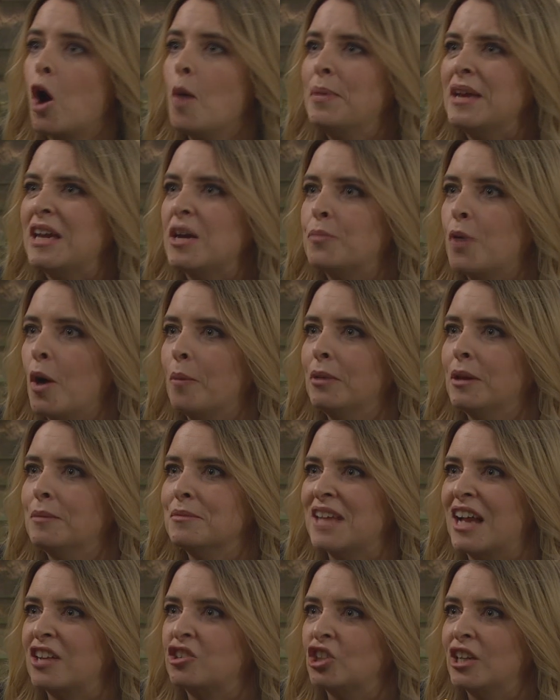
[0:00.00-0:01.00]
got bigger
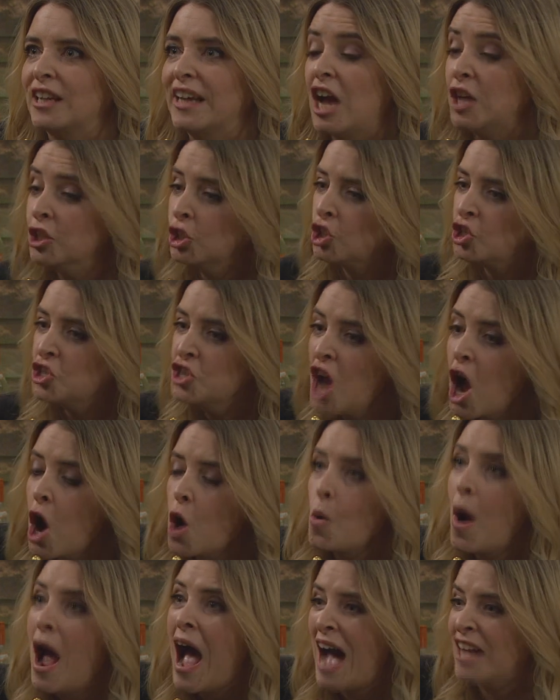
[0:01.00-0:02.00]
problems, actually, and you'd
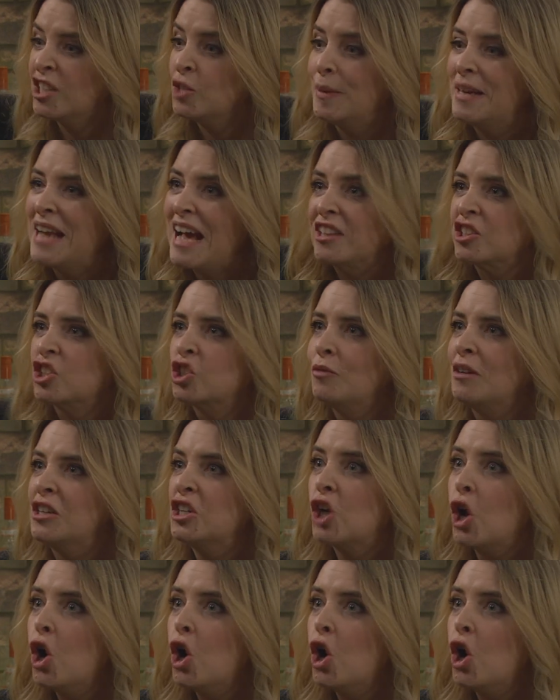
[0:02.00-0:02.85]
know had you been answering your